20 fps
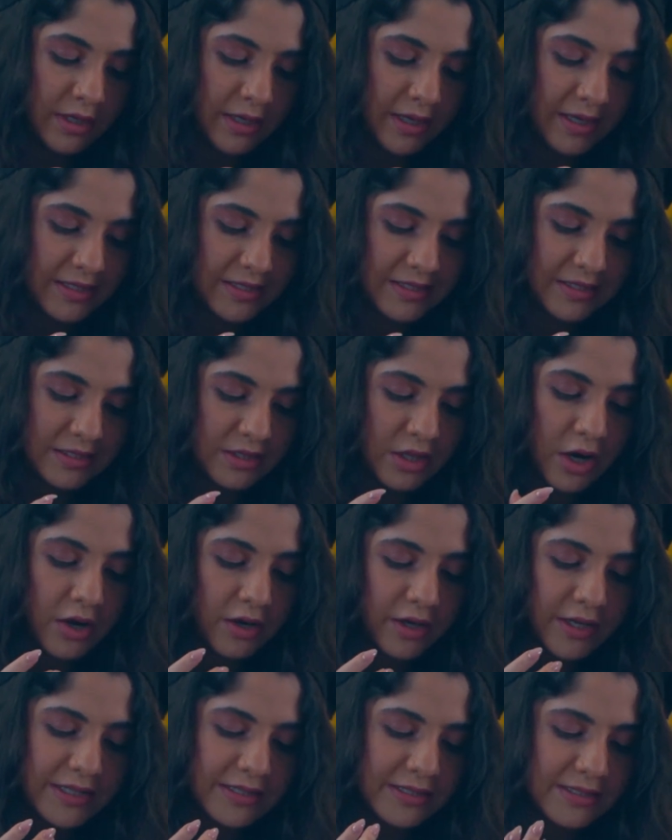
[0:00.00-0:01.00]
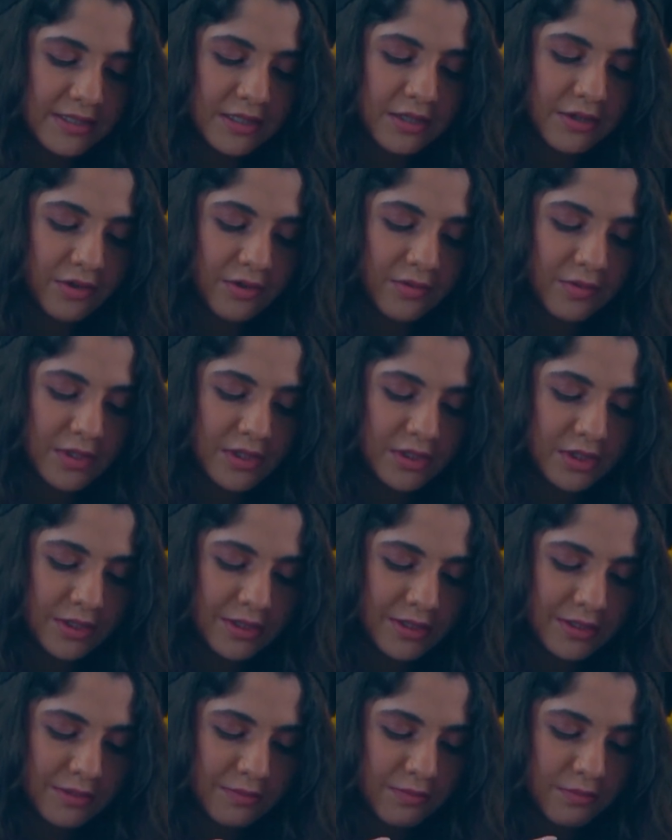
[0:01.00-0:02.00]
It's not a serum. It's
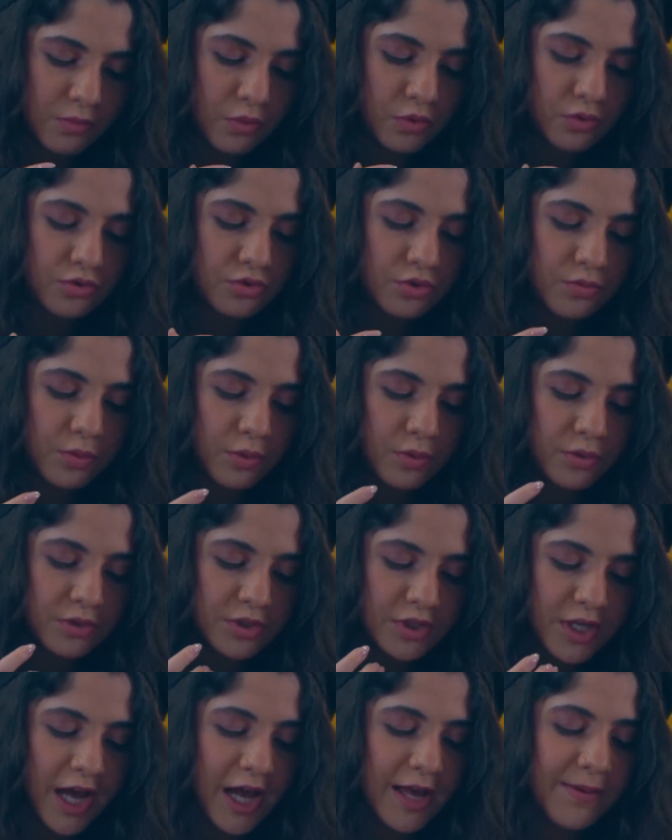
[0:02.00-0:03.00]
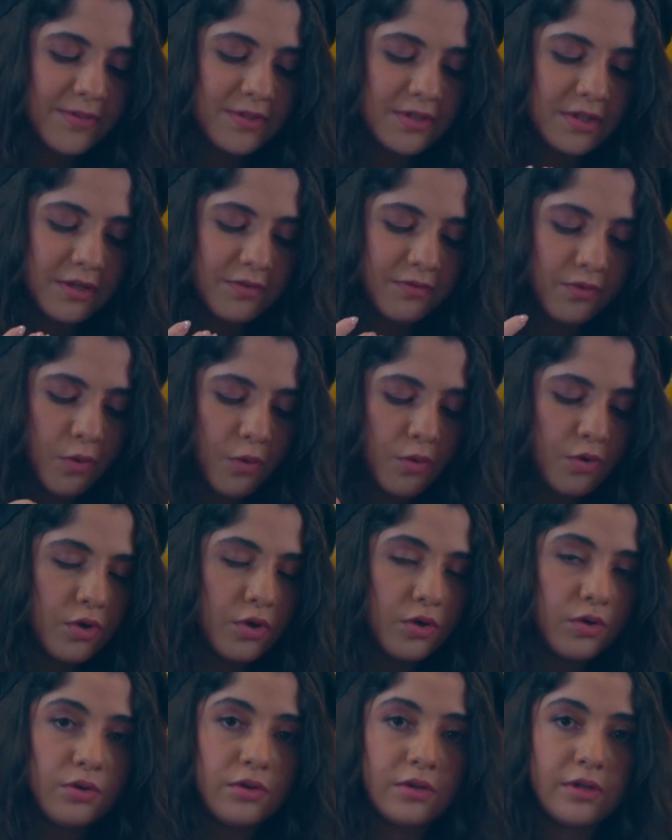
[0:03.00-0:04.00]
just multiple types of
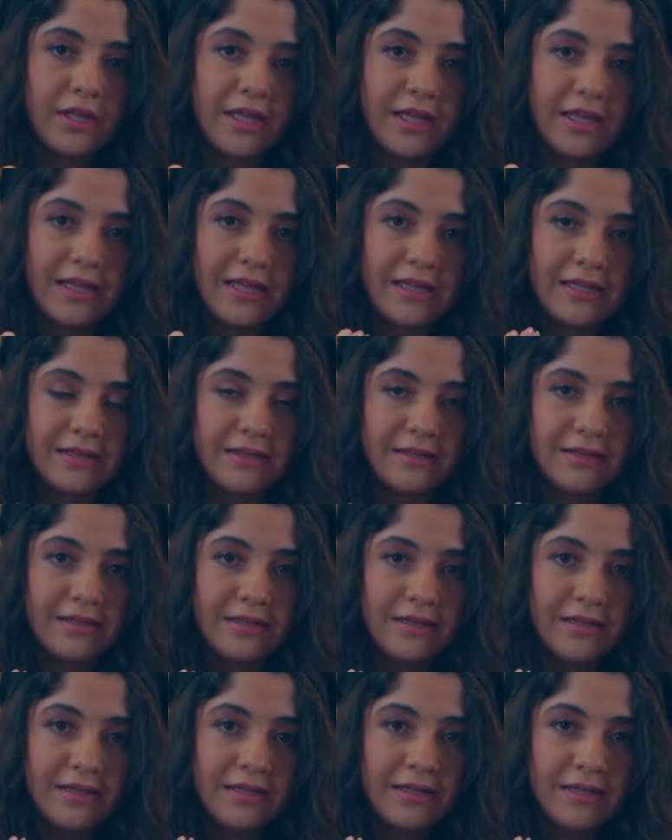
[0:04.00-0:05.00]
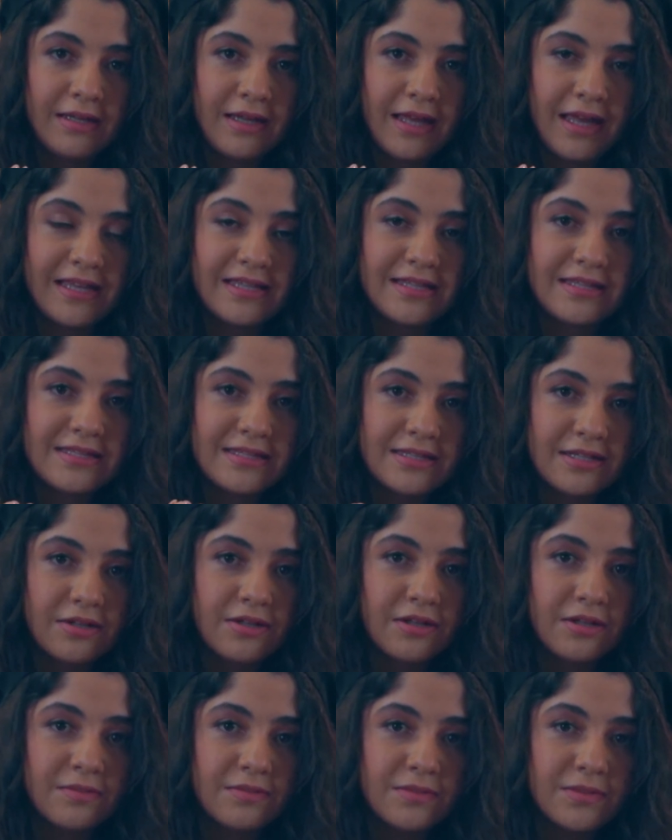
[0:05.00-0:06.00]
oil in a
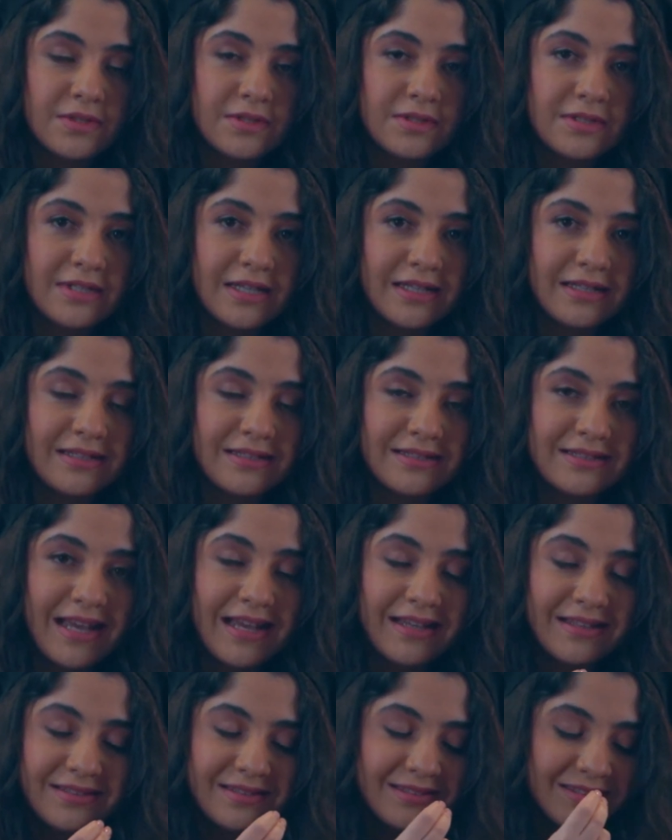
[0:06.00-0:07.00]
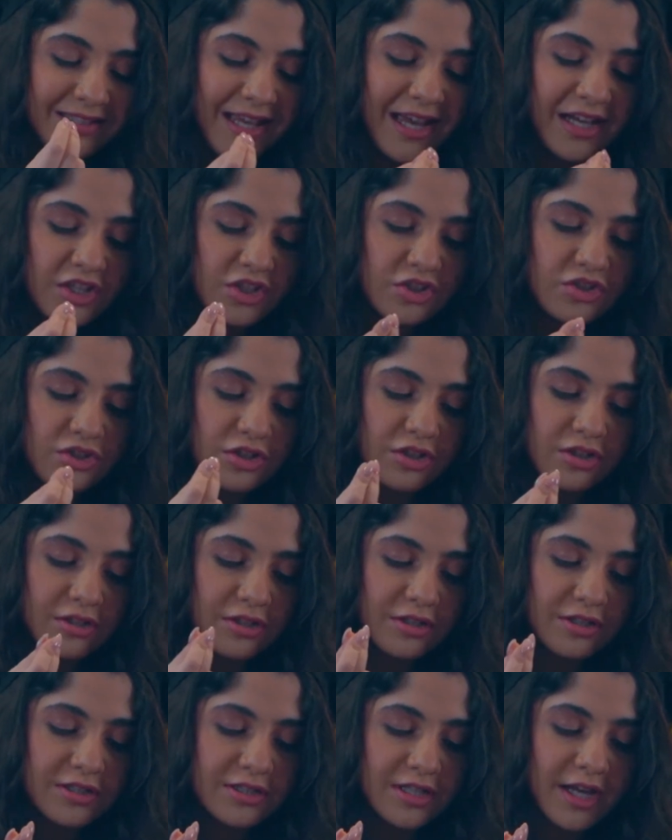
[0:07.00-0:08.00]
serum
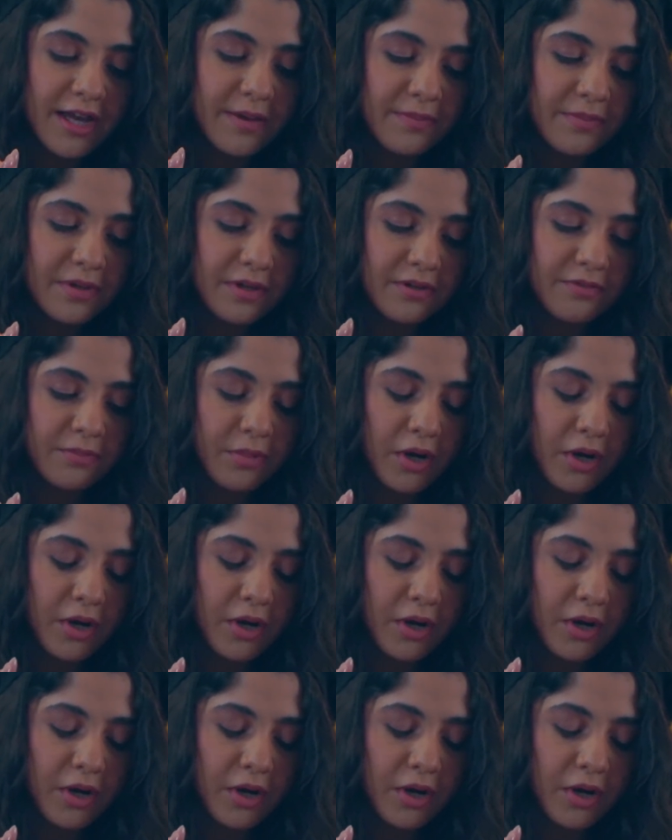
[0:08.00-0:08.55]
texture type of